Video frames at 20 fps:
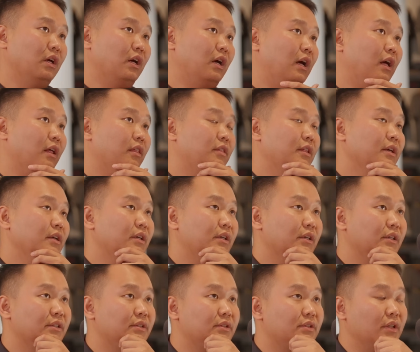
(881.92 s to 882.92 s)
I think
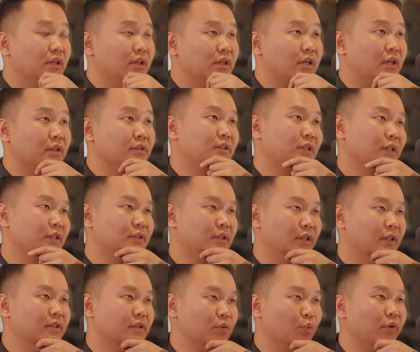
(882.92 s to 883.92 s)
it's
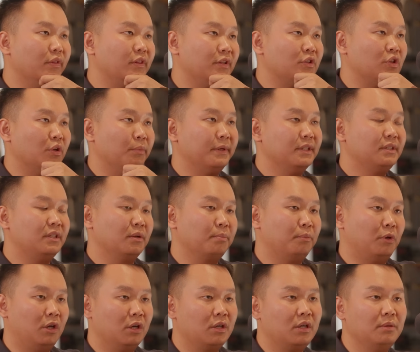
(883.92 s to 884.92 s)
consistent with the domestic
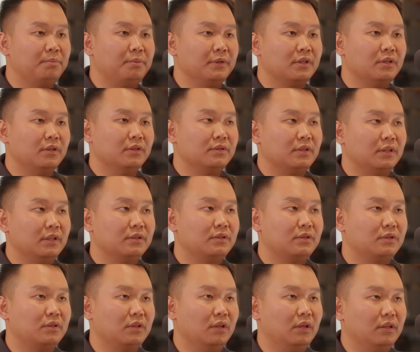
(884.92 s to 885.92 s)
market because
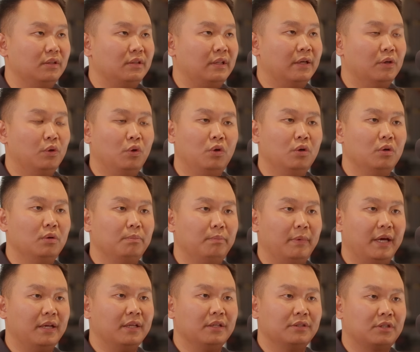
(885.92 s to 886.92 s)
they all
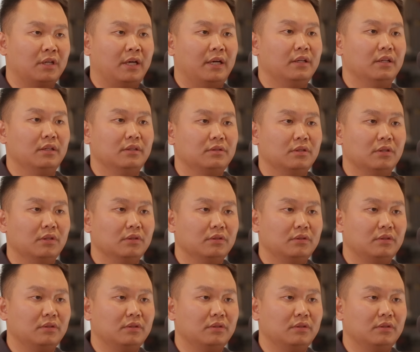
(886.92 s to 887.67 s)
made in China, so